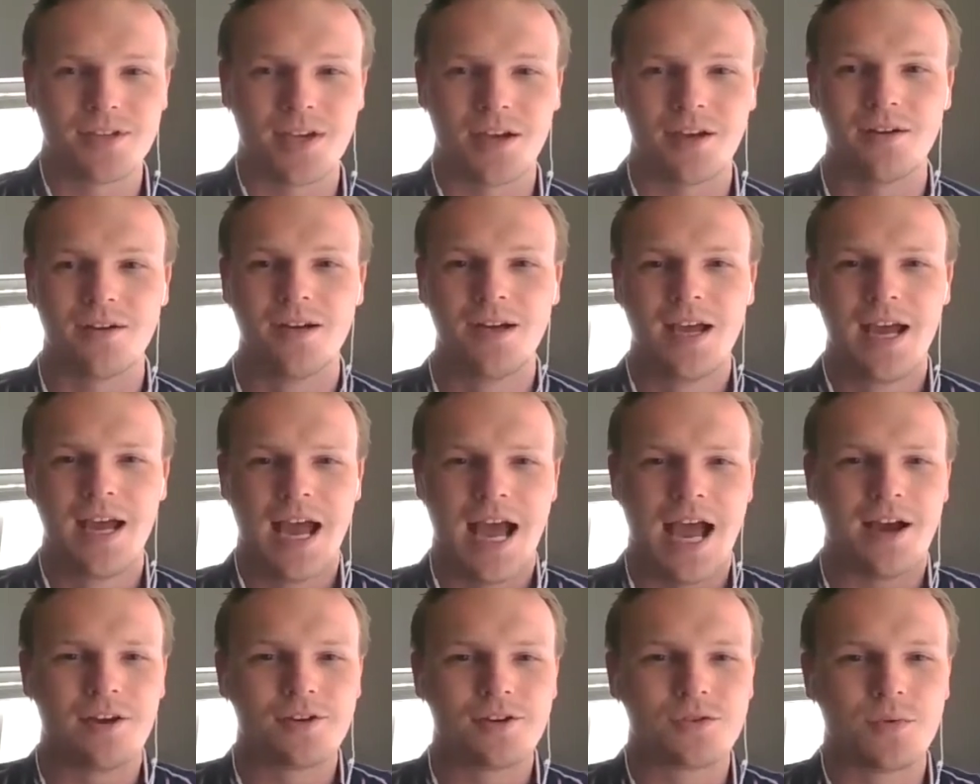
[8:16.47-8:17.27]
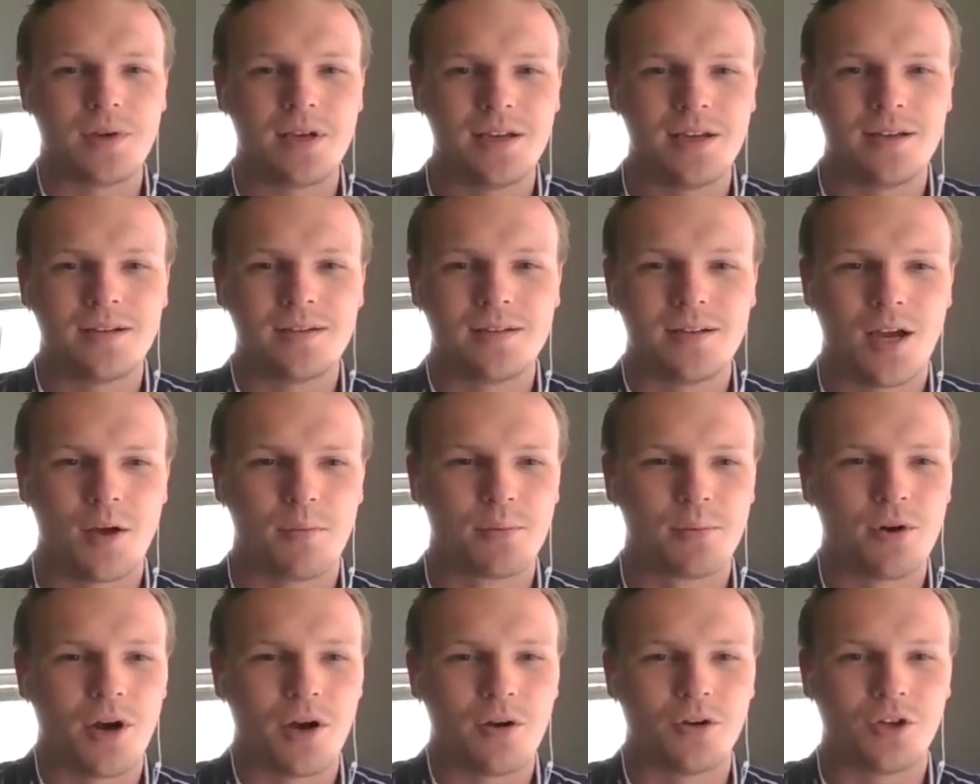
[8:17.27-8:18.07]
So how do we
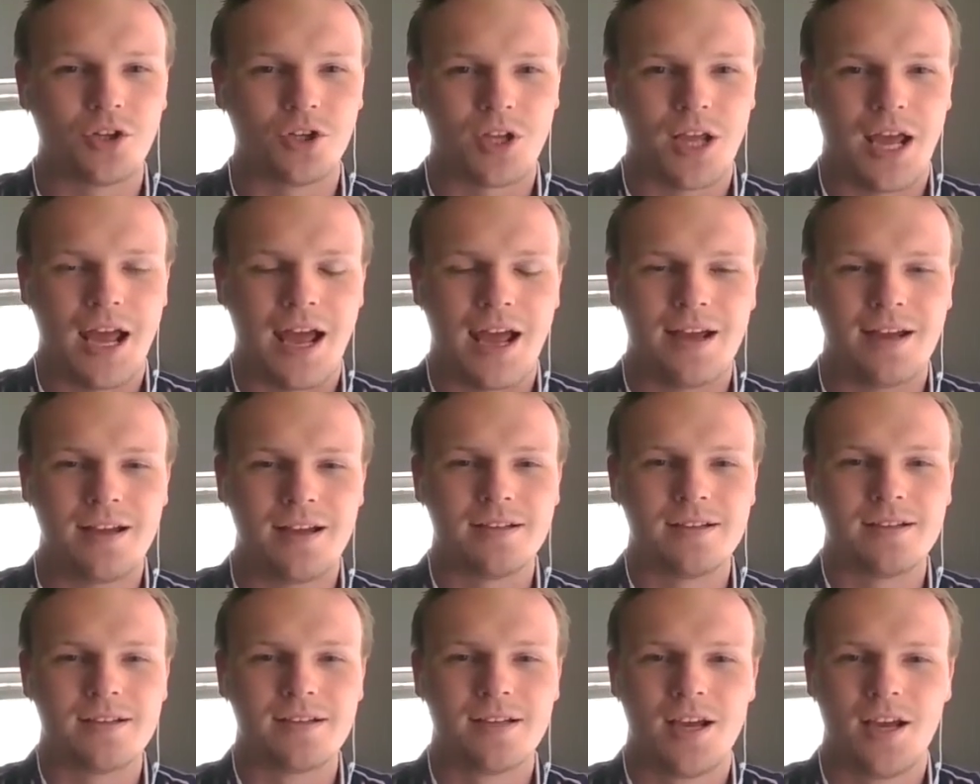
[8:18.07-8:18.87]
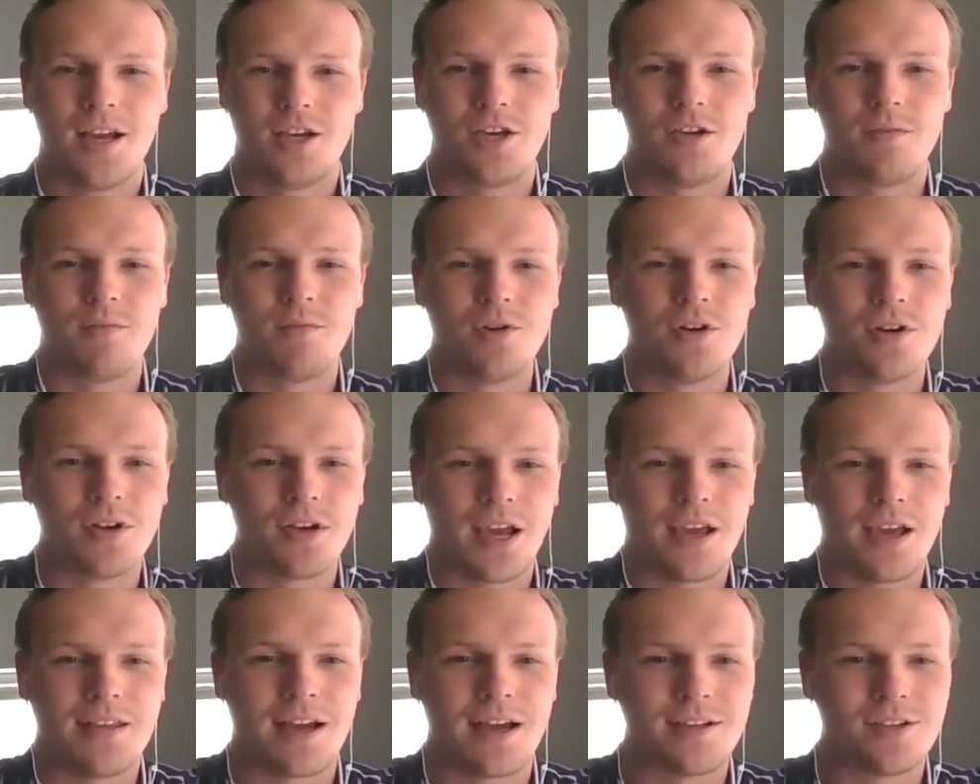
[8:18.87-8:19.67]
approach that and
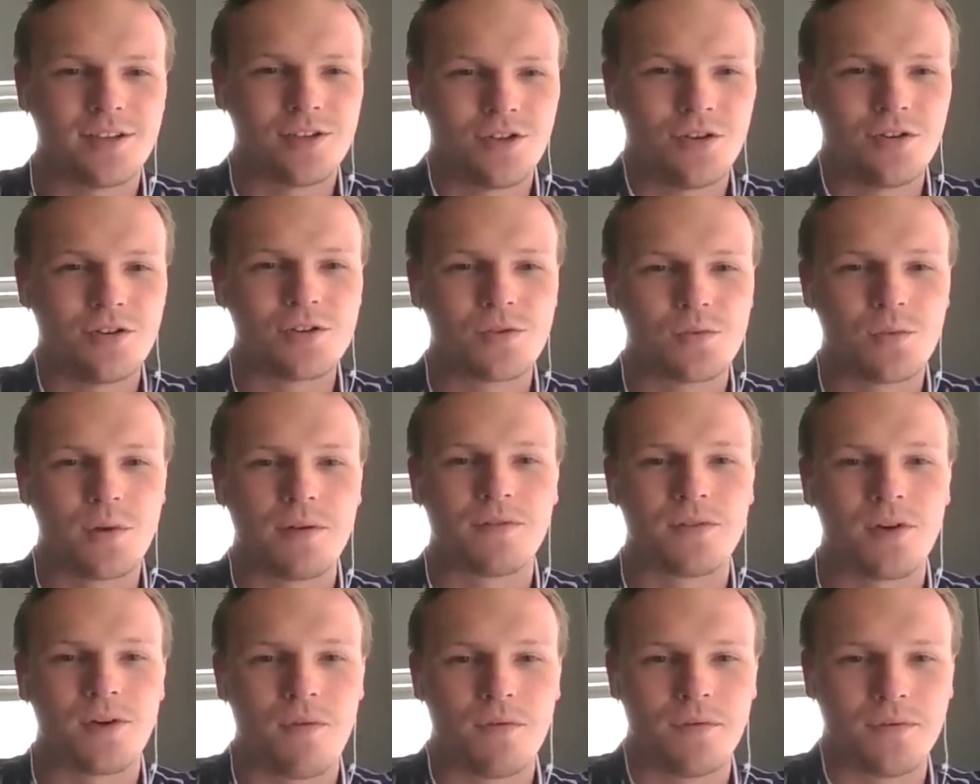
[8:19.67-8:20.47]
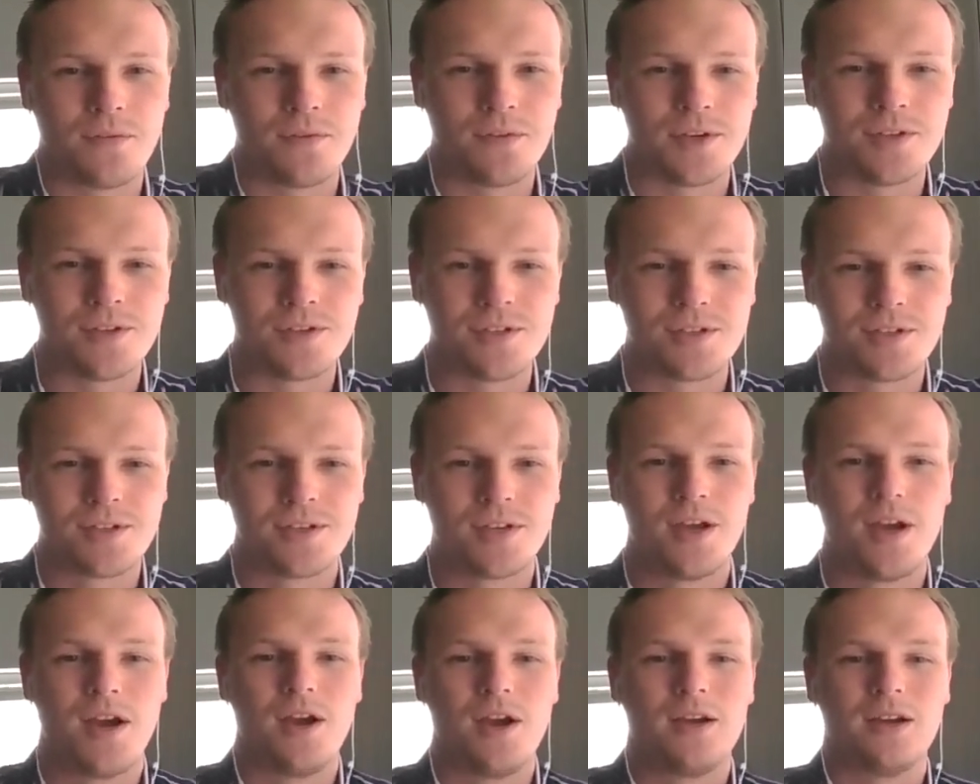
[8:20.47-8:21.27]
communicate that to students with confidence,